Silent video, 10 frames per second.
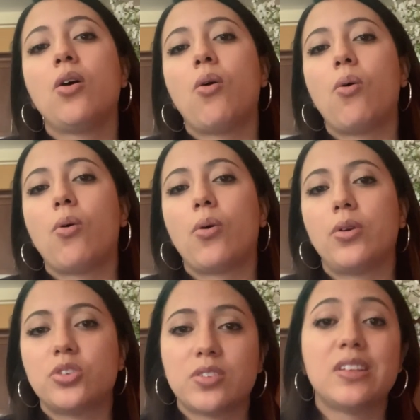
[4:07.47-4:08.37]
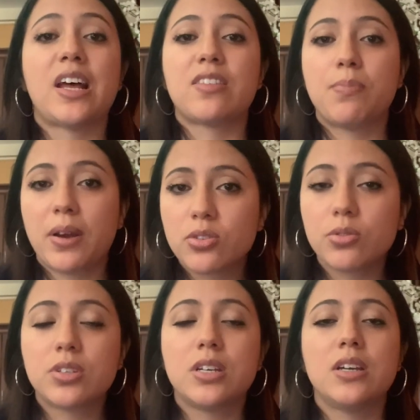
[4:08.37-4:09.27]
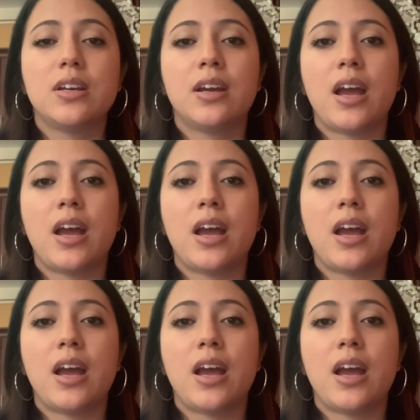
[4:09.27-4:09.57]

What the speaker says: or just in that specialty,